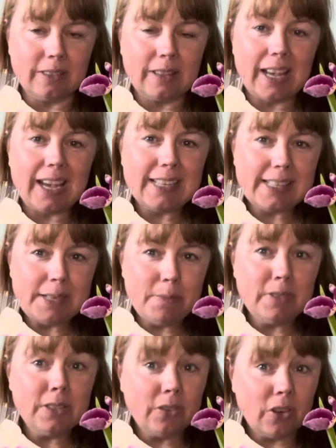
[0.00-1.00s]
that I seem
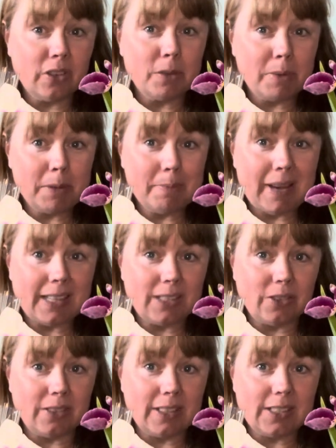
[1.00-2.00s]
to have gone a bit mad
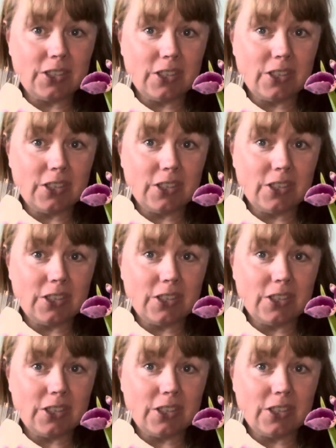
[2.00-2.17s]
on this